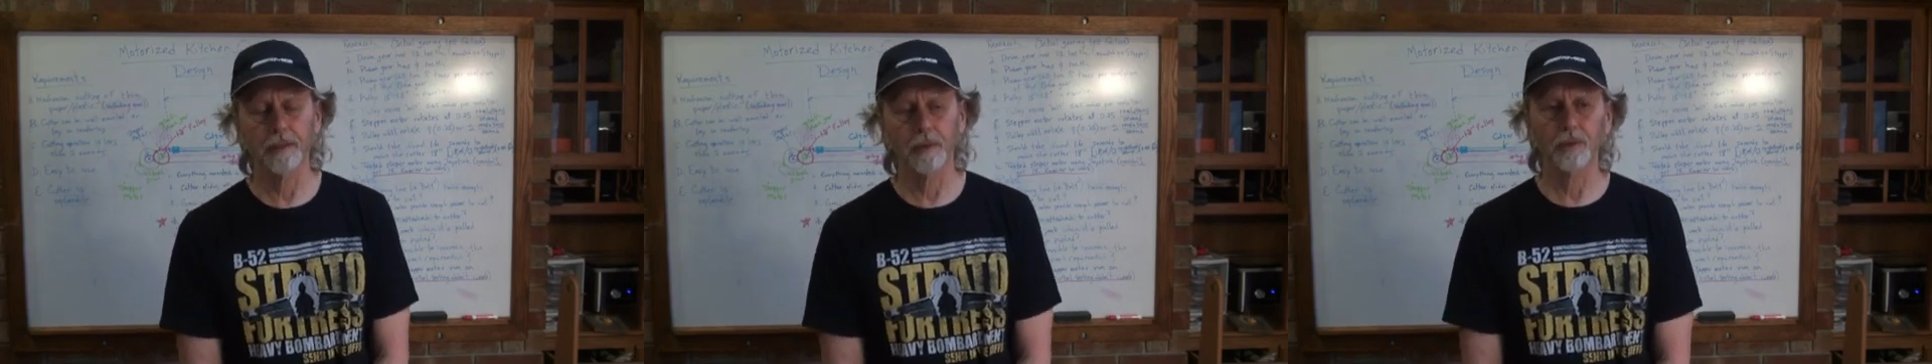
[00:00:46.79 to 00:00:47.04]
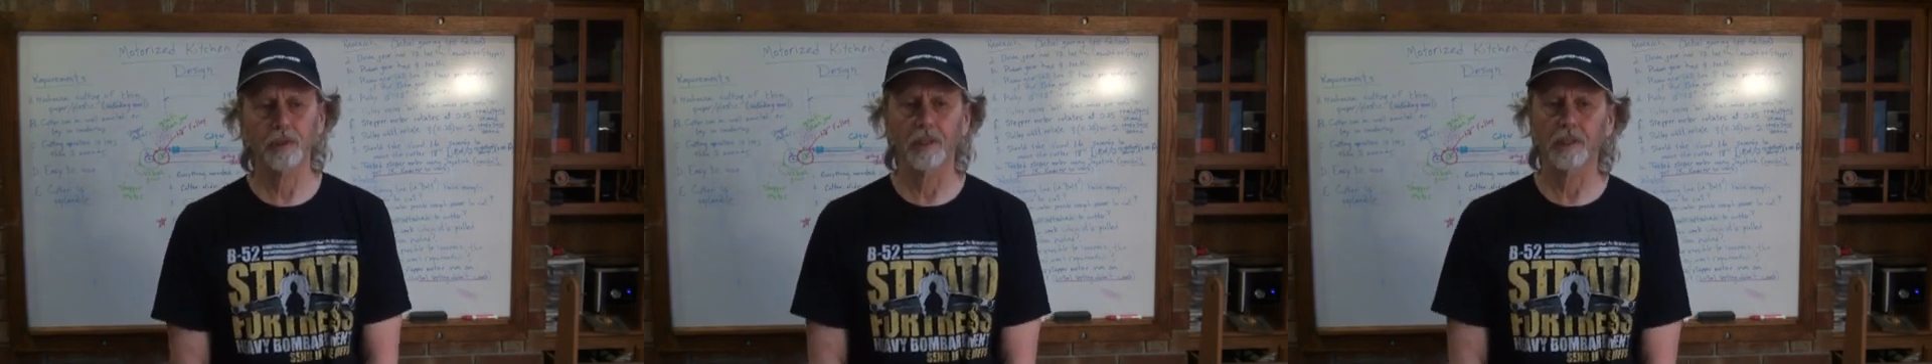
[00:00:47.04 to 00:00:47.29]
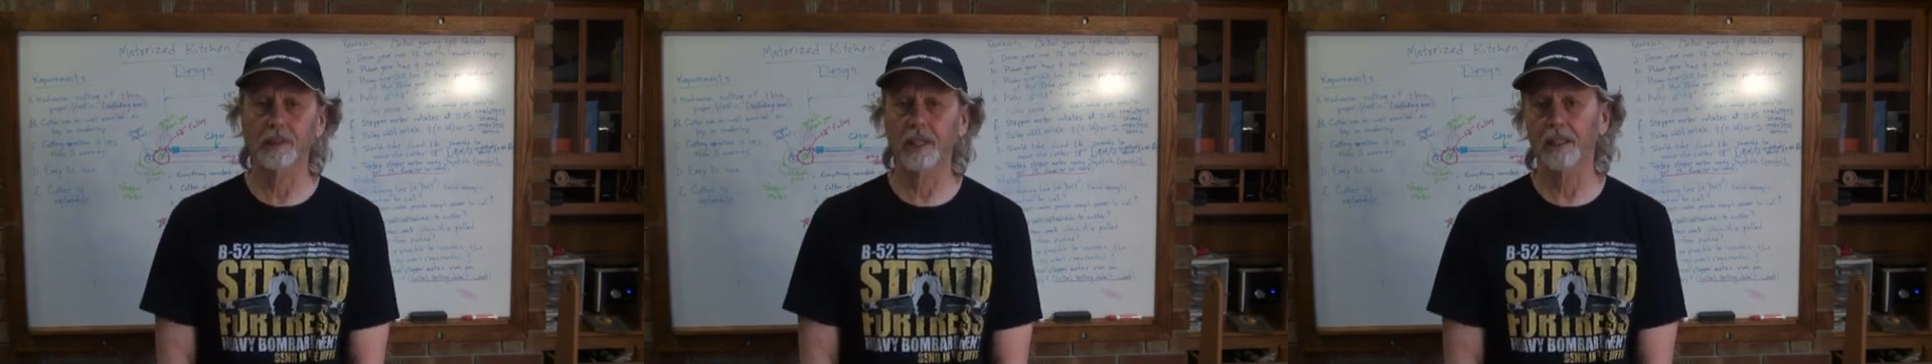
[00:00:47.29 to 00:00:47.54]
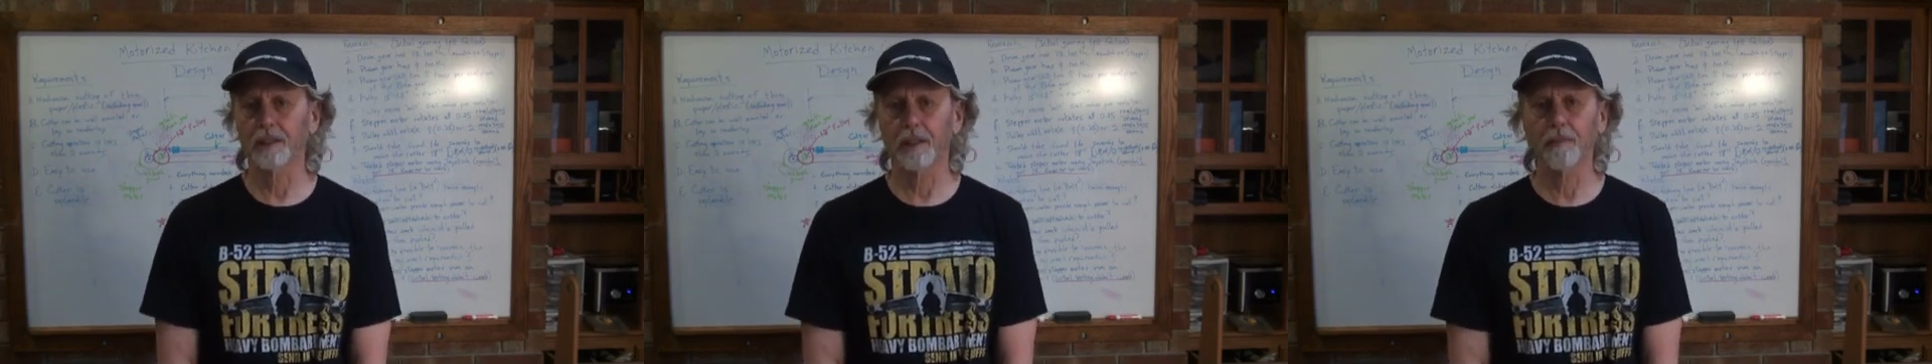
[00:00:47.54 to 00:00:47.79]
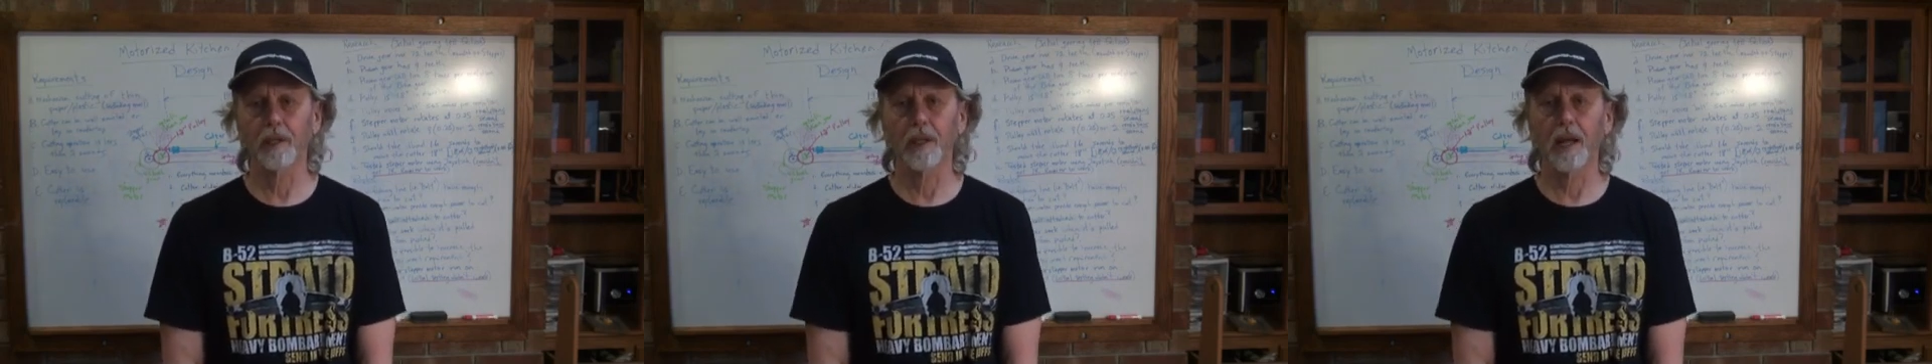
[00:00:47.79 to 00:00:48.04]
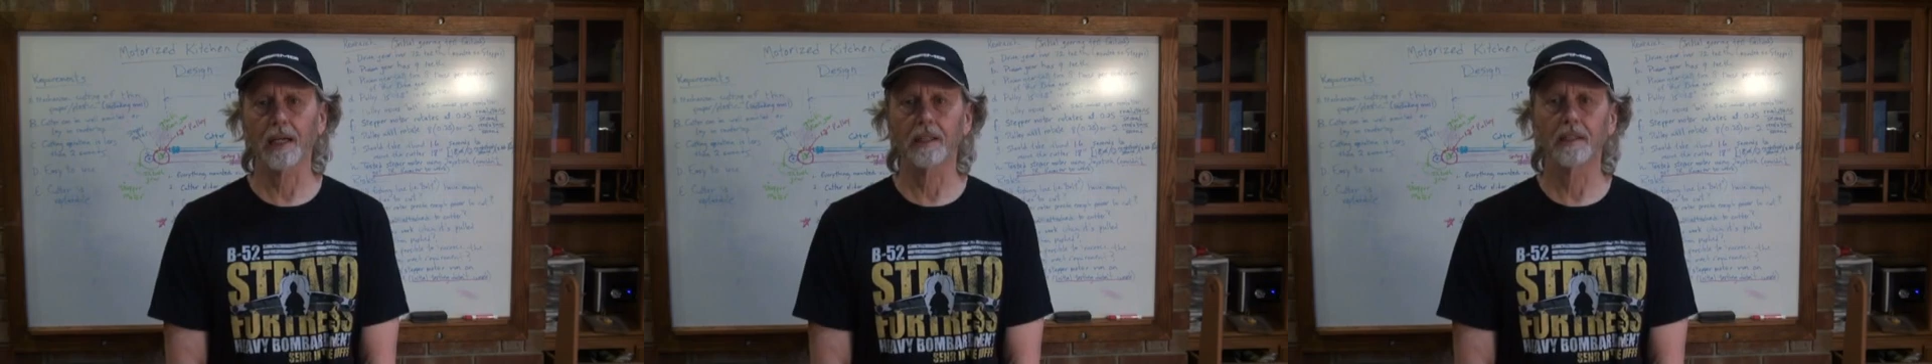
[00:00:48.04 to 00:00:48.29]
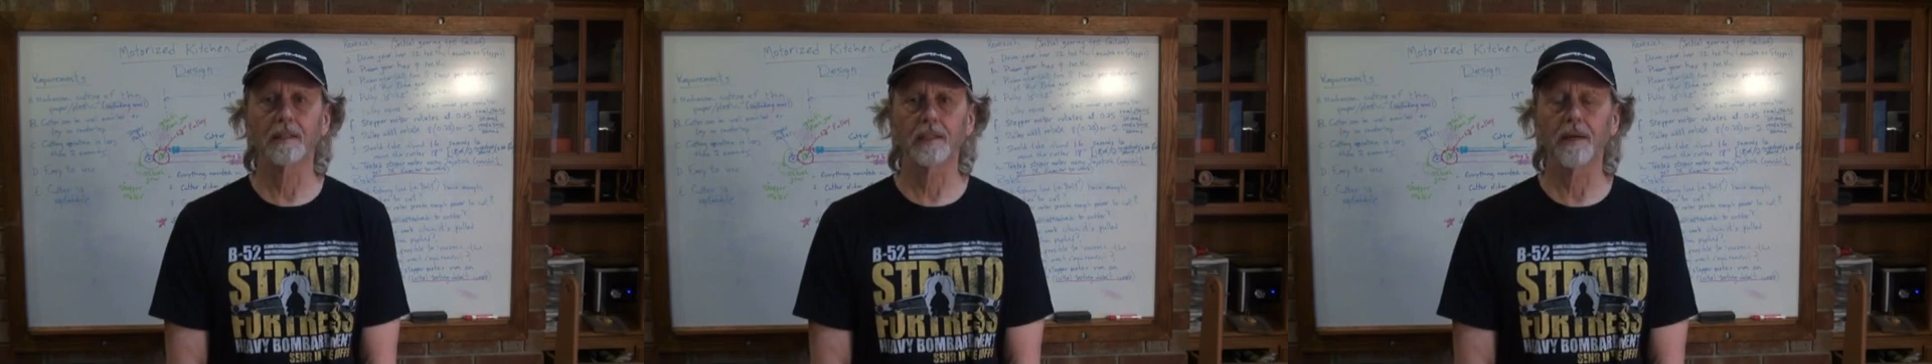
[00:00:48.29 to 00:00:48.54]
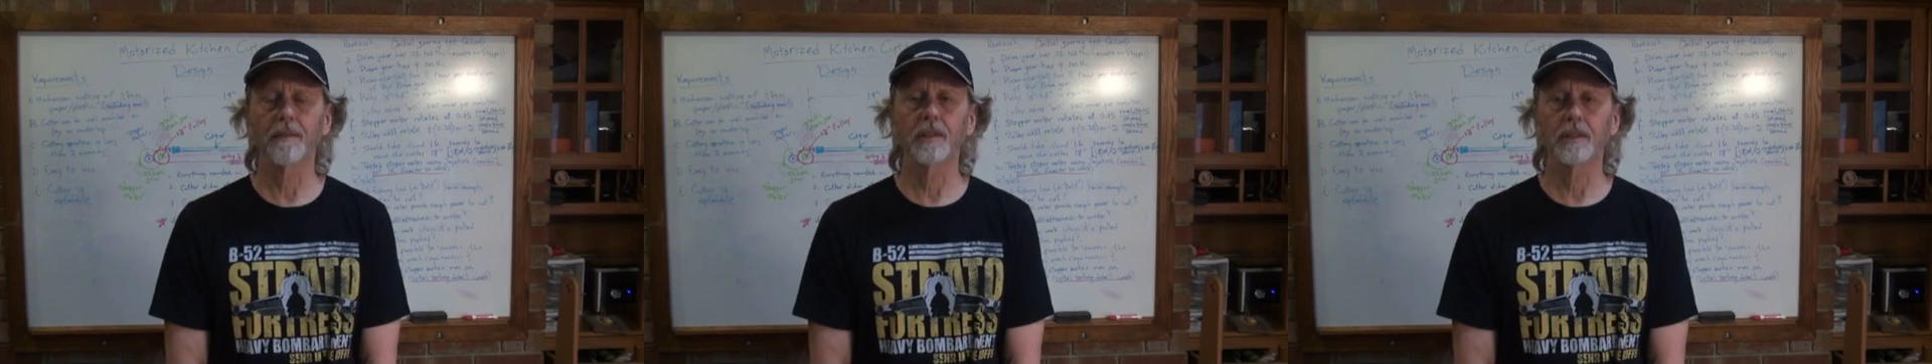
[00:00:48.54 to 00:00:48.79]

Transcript: It was going to take something like 7